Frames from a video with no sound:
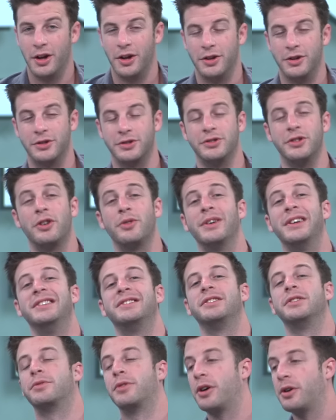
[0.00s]

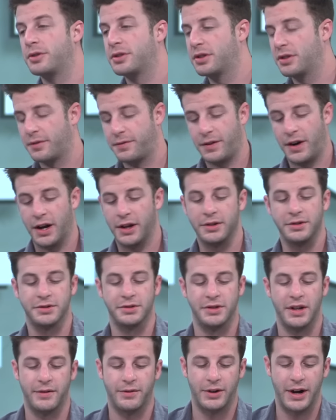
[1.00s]
easy road to the
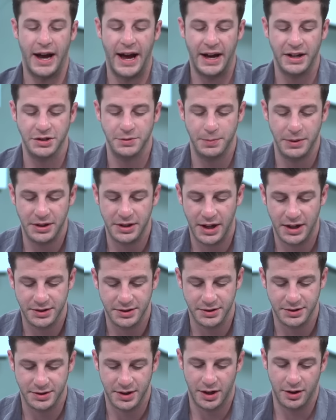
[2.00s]
finals. It never has been
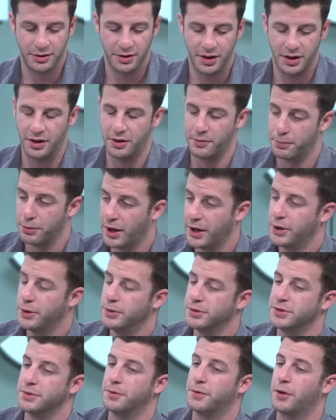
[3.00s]
necessarily. You play
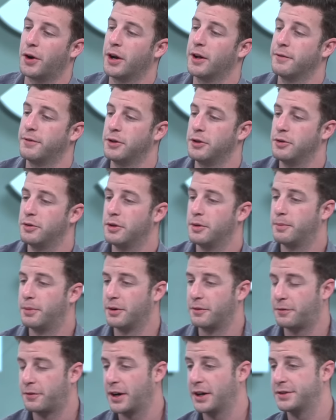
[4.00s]
who's in front of you.
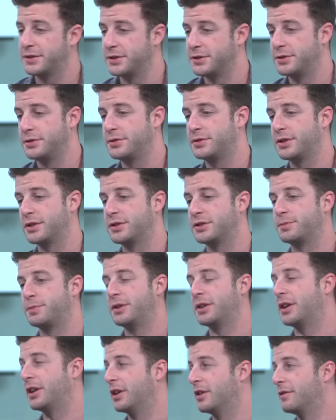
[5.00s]
But Francis, you said,
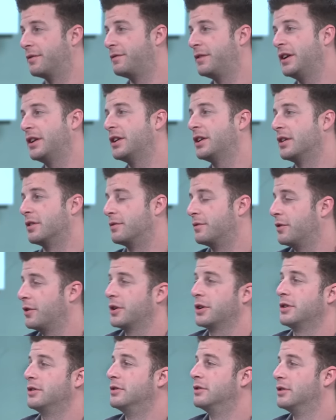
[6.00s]
speaking of feeding and
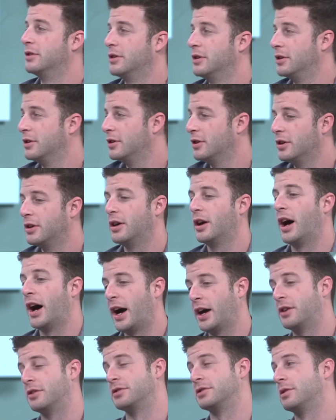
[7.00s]
footing,
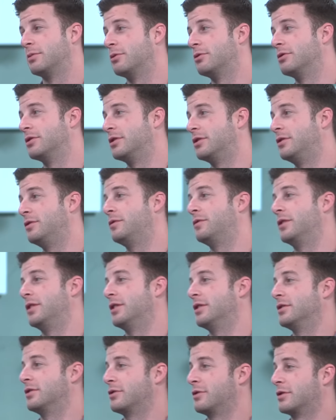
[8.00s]
I know someone with 2
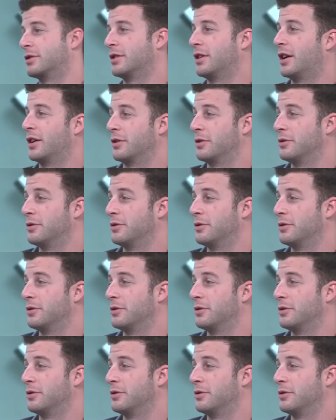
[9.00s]
feet and scores a lot of